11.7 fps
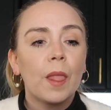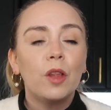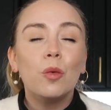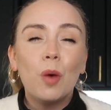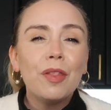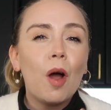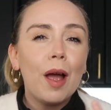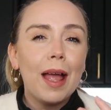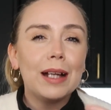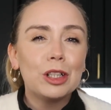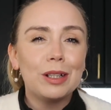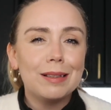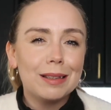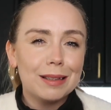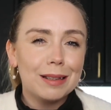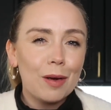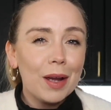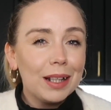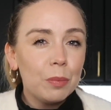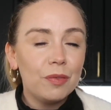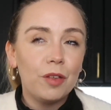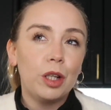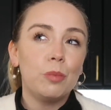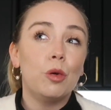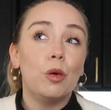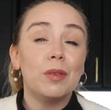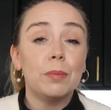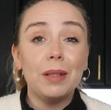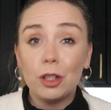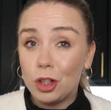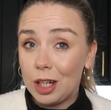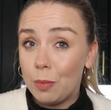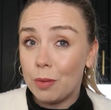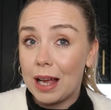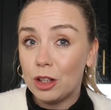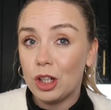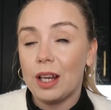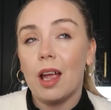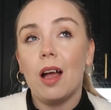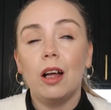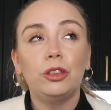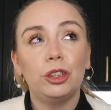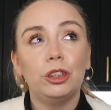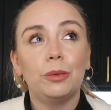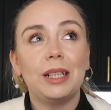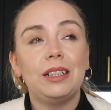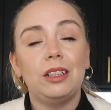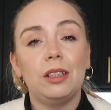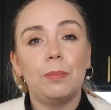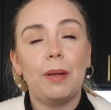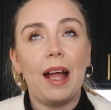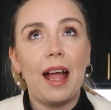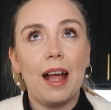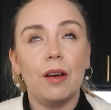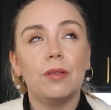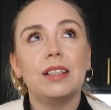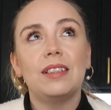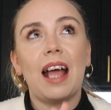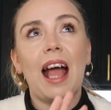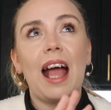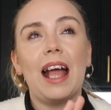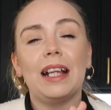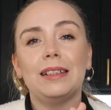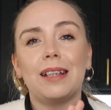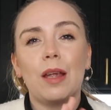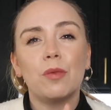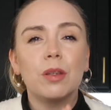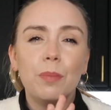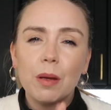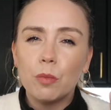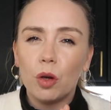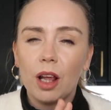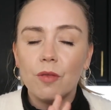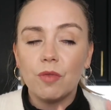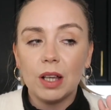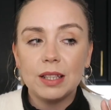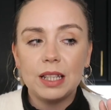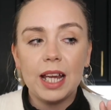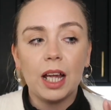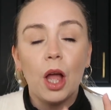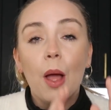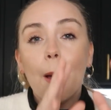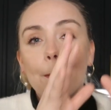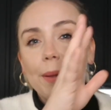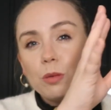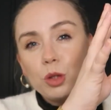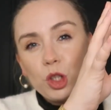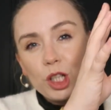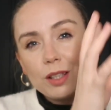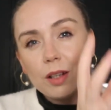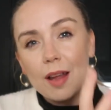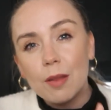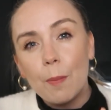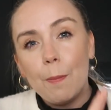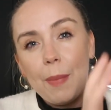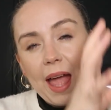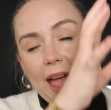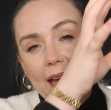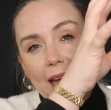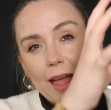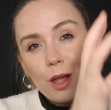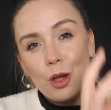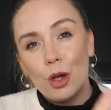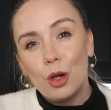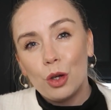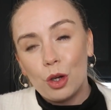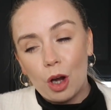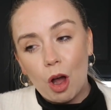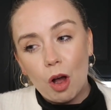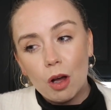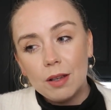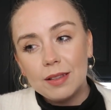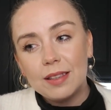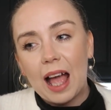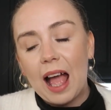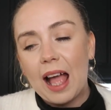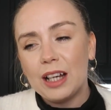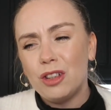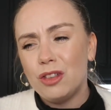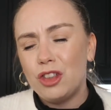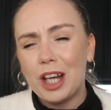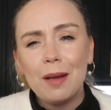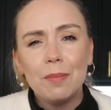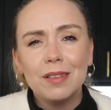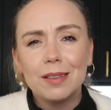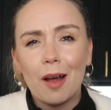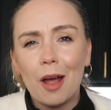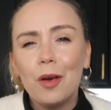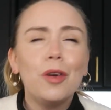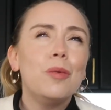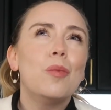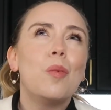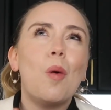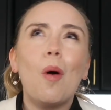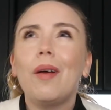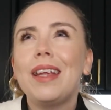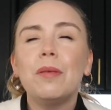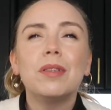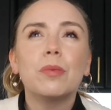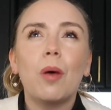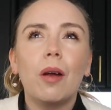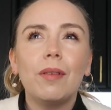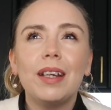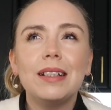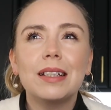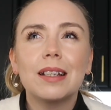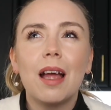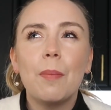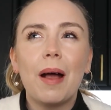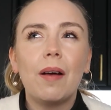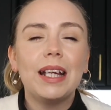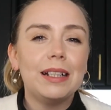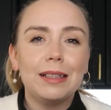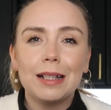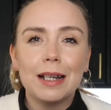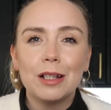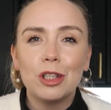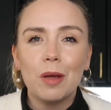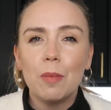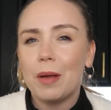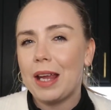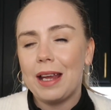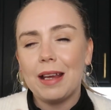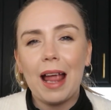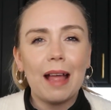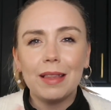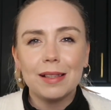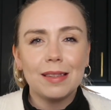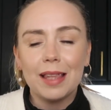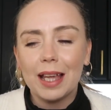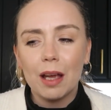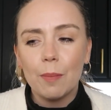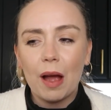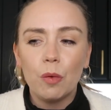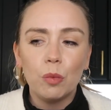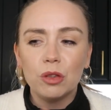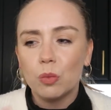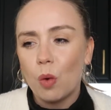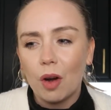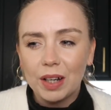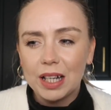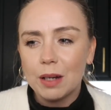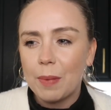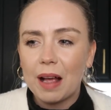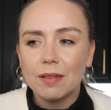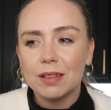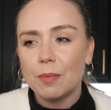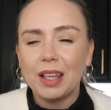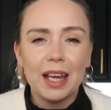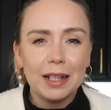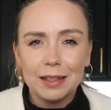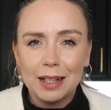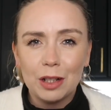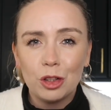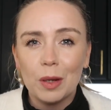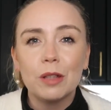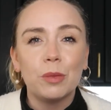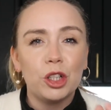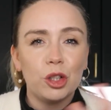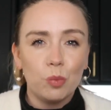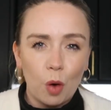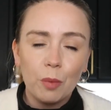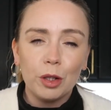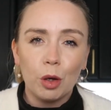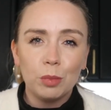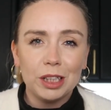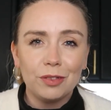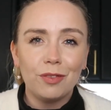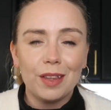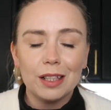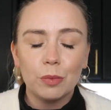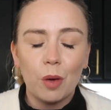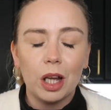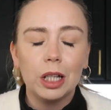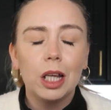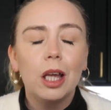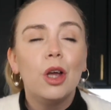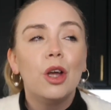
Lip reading: The one that I actually slightly preferred more was a bit cheaper actually at £120, and it was a bit more like rustic, but it was just like the bare glass. And James, I don't know what he was worried about hitting into it, but he had this thing about was worried about something hitting into it, which is why we opted for this one,